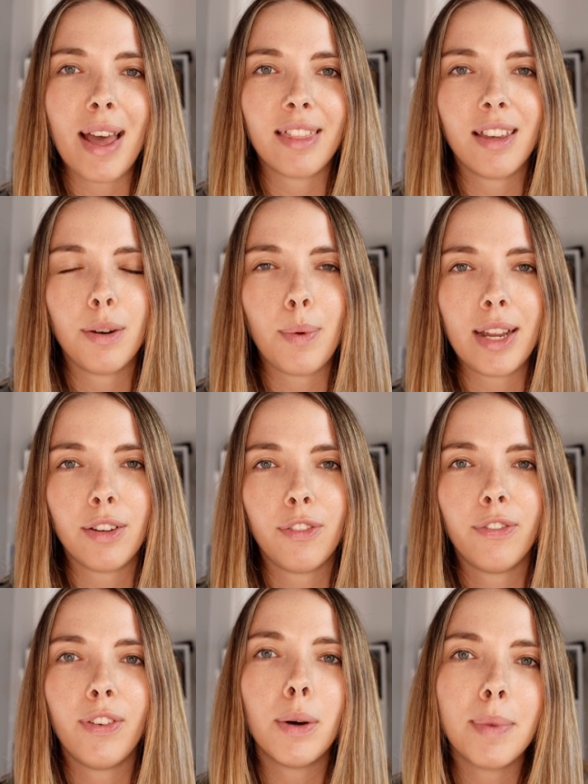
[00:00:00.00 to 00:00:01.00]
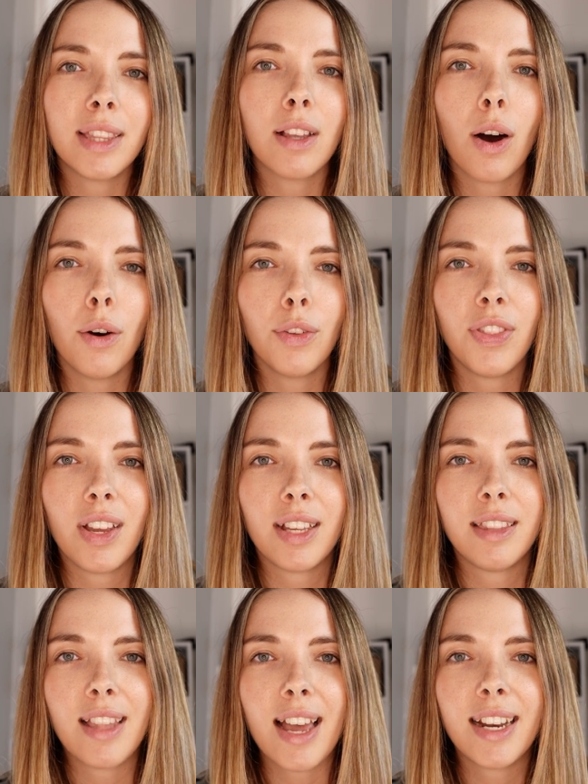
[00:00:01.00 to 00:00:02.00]
method where you're filming the whole
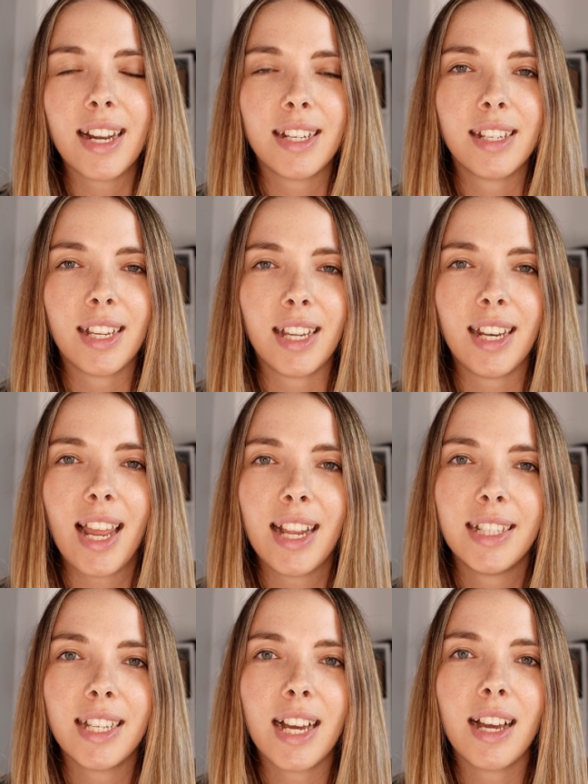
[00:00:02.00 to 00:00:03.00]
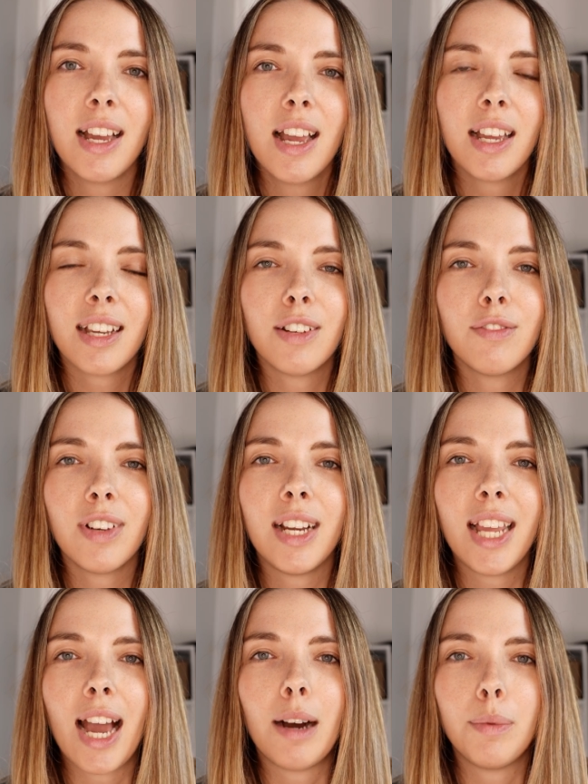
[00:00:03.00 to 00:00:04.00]
thing and then editing it later can
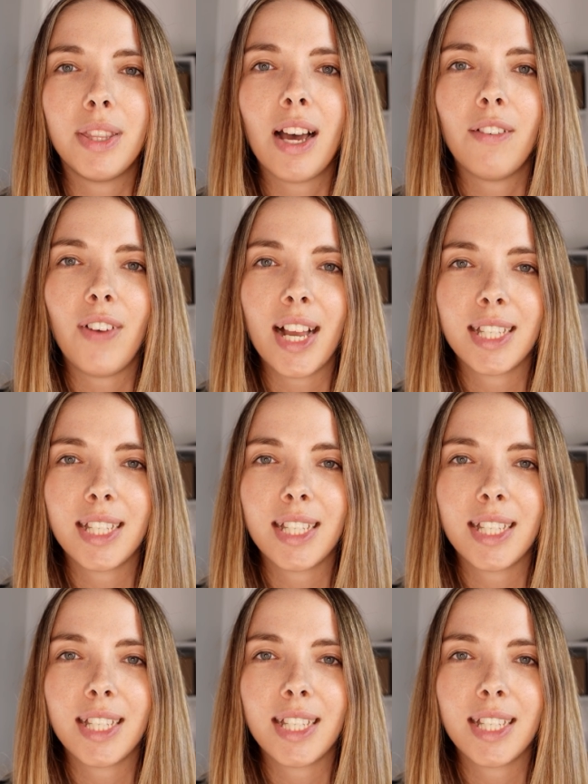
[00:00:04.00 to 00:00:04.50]
really help with that